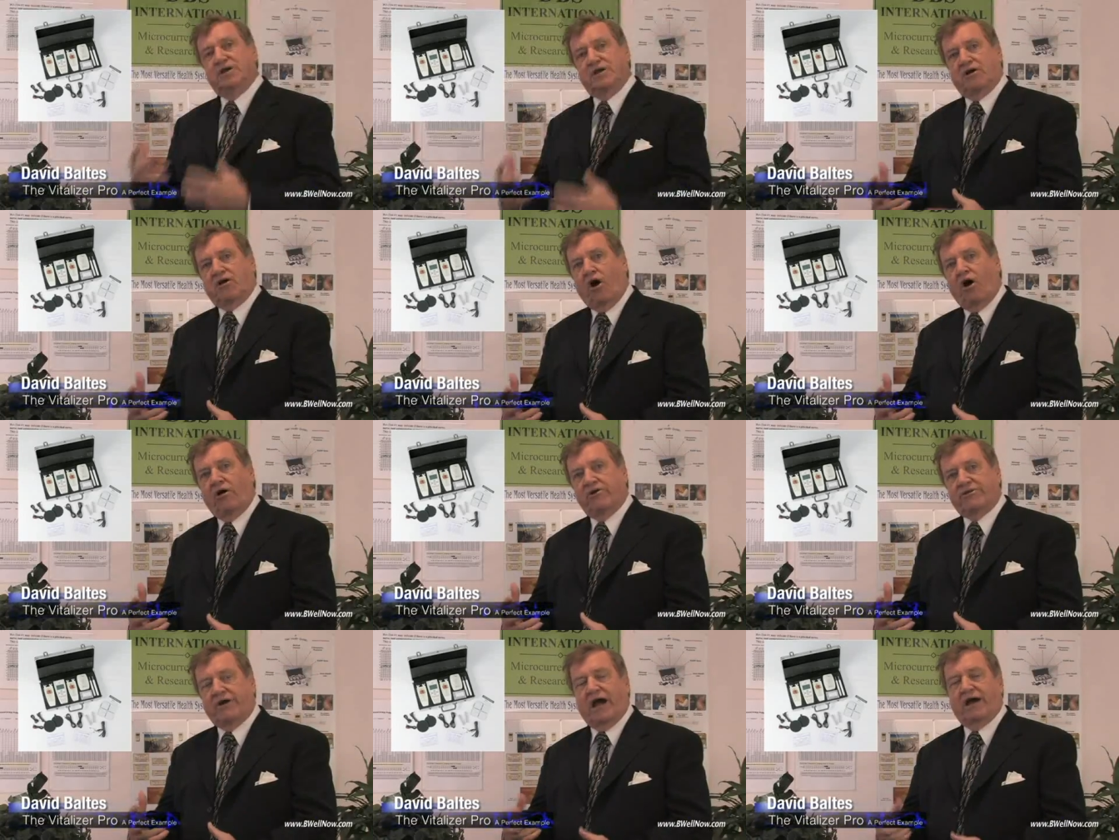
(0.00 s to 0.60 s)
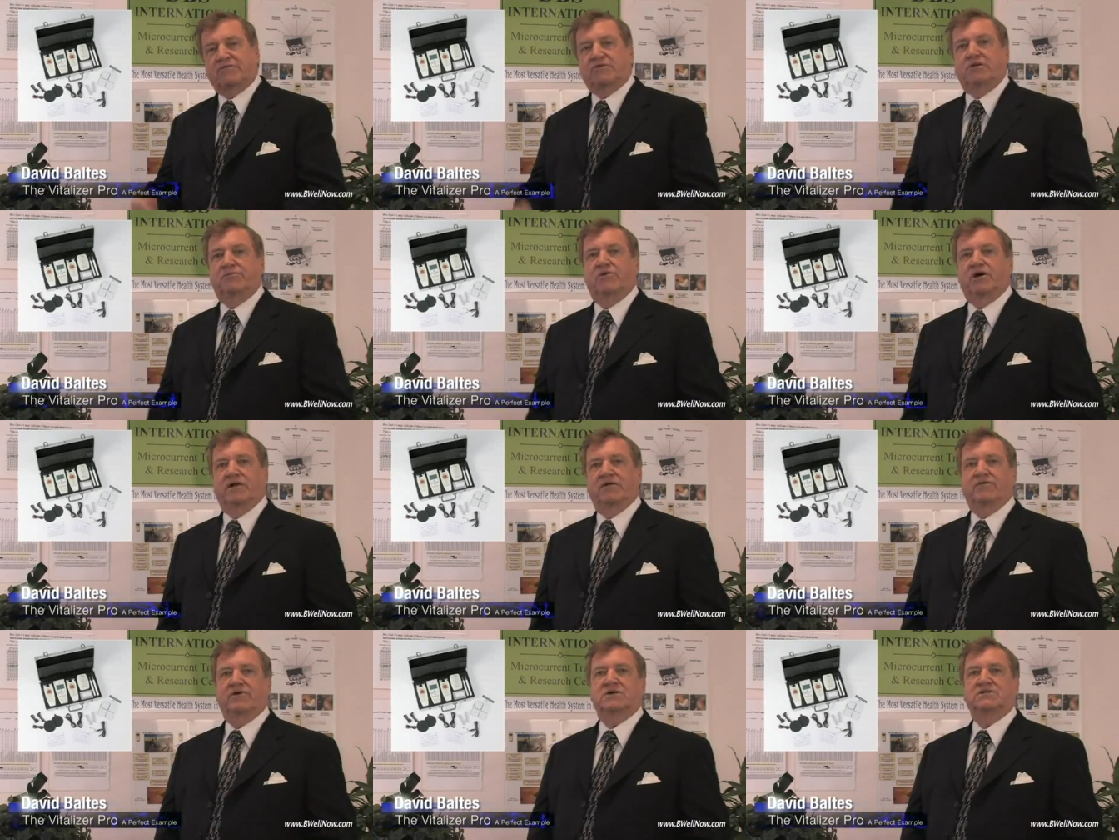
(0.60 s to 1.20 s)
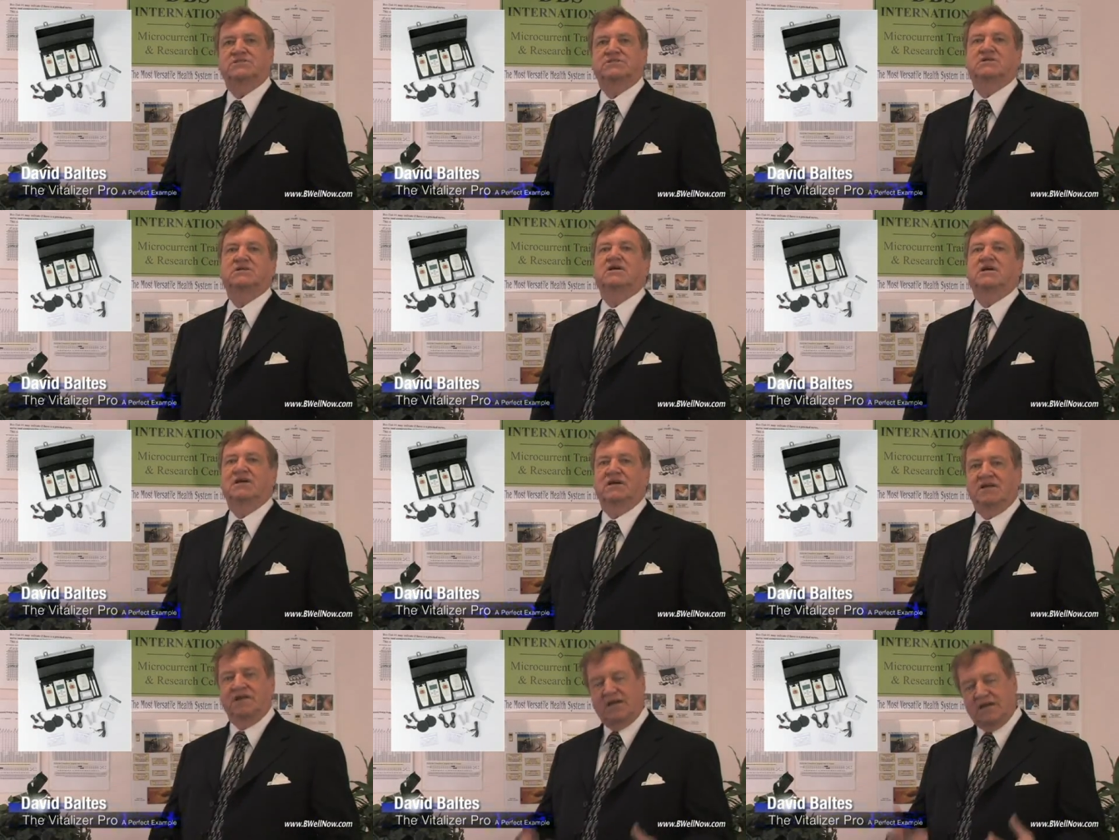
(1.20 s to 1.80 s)
called Dr. Milovich
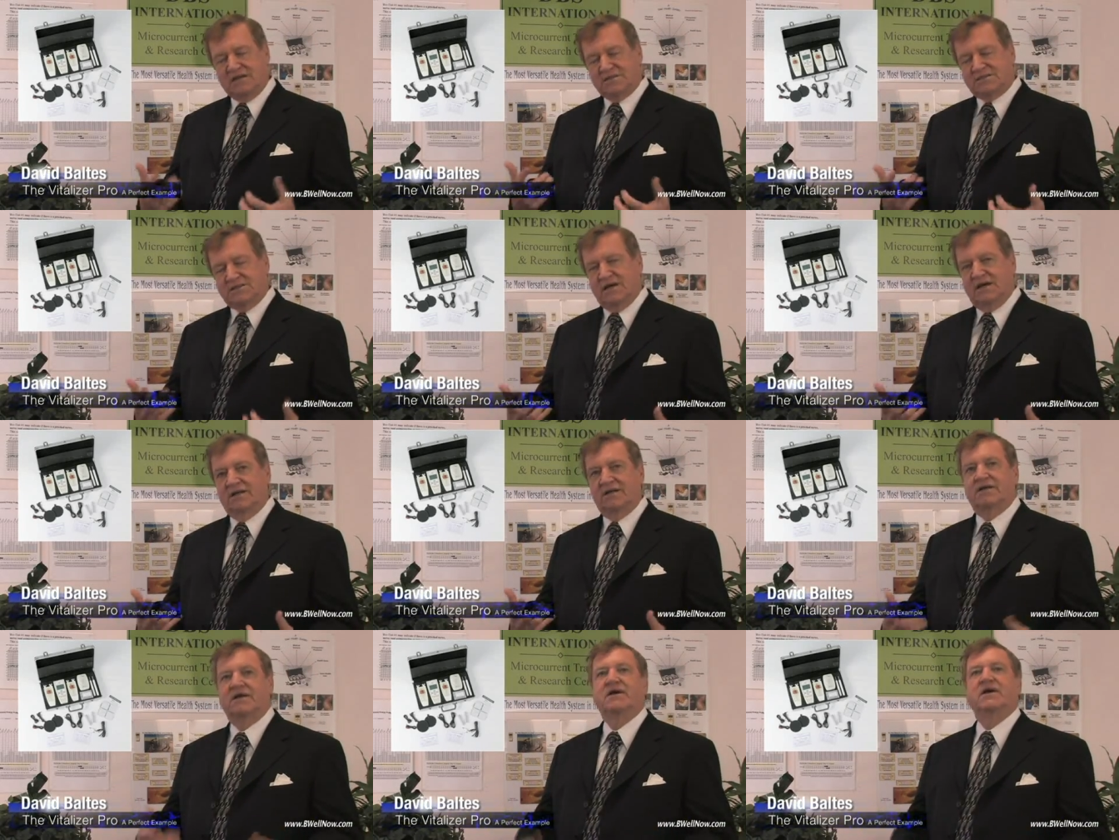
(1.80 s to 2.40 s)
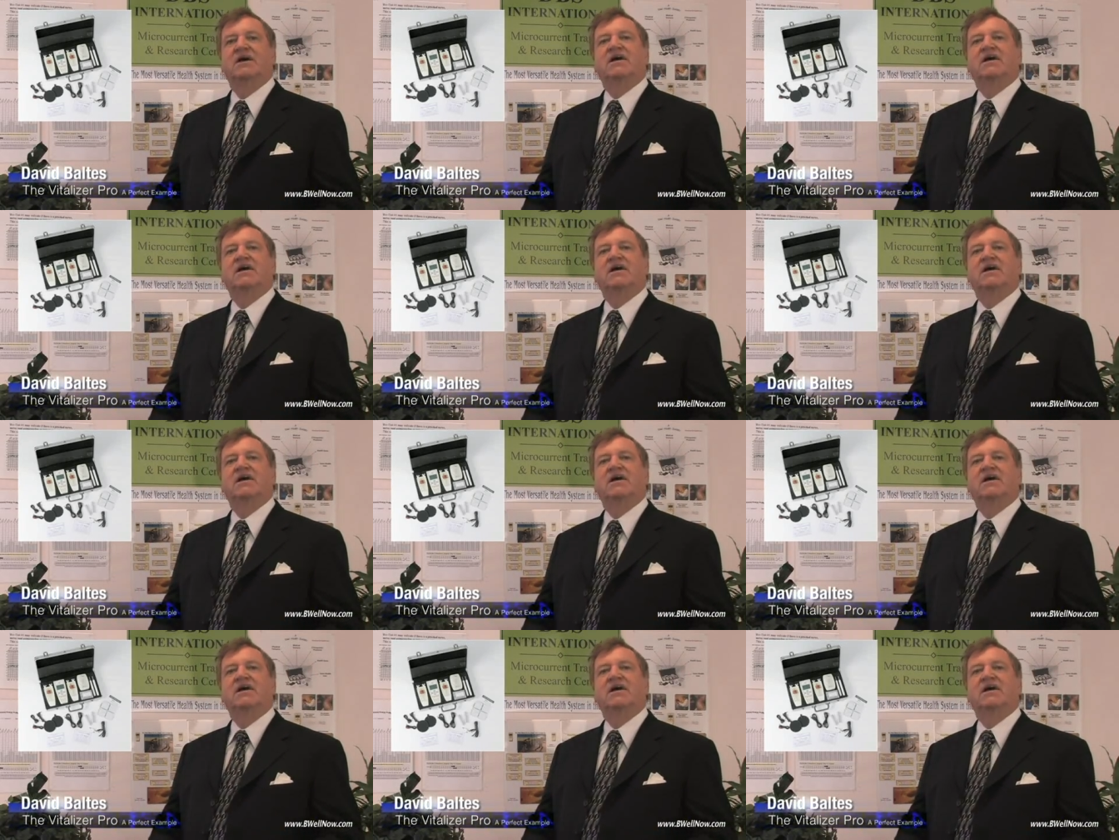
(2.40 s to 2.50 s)
and he said,